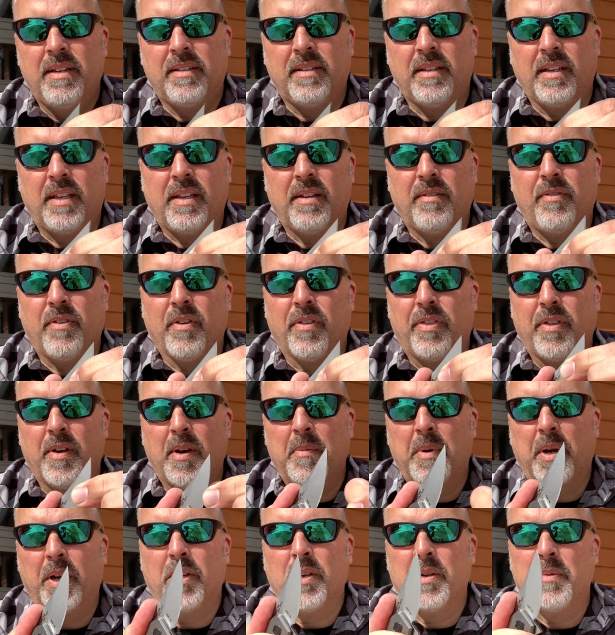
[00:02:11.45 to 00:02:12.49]
to give your
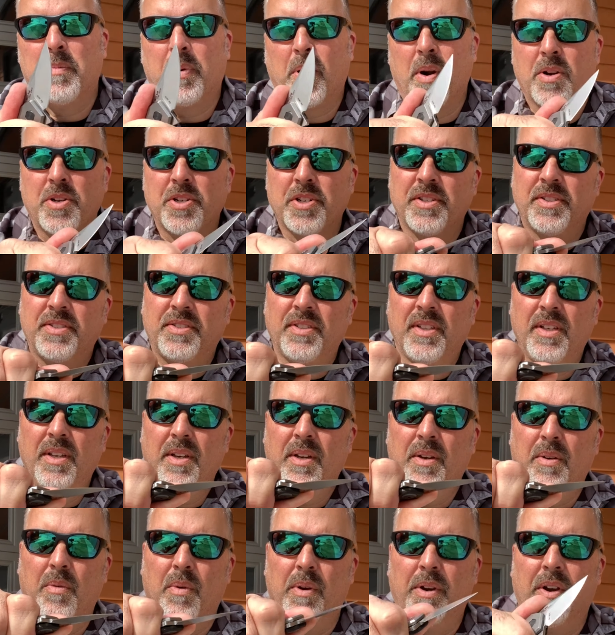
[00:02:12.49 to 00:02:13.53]
thumb a good purchase
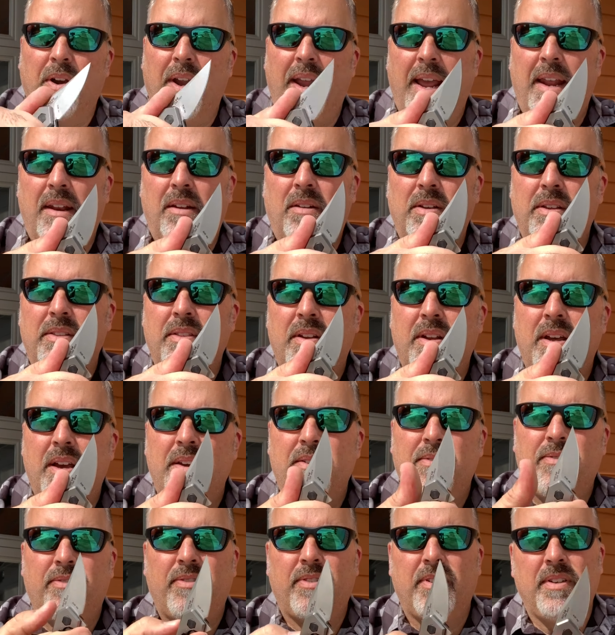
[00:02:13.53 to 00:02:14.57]
when you're handling the
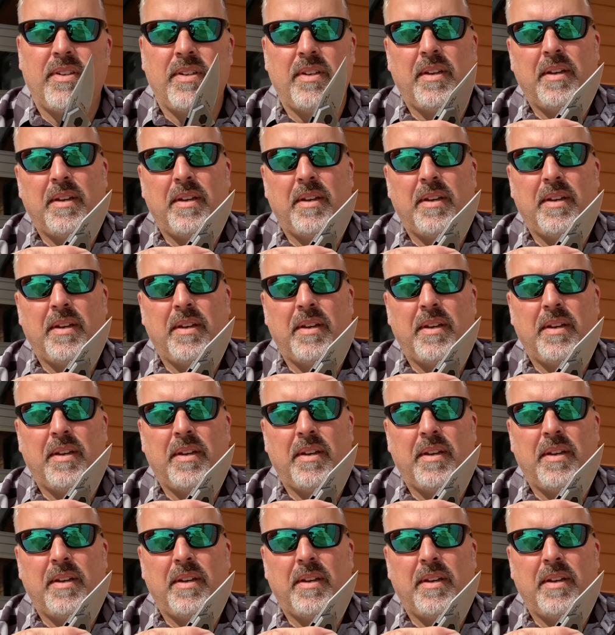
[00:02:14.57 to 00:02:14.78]
knife.